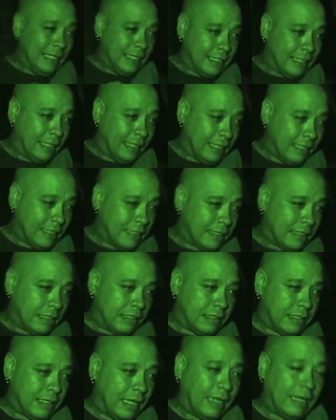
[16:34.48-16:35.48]
instinct is
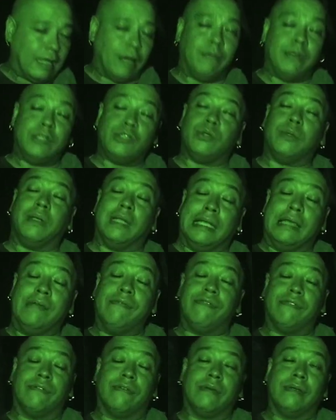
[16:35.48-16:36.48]
saying that we should
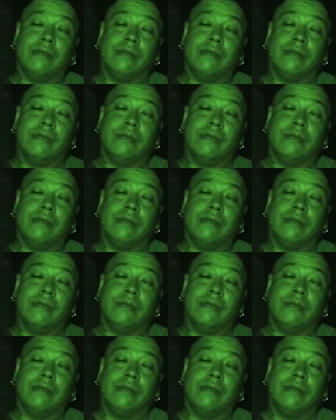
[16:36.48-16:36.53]
leave.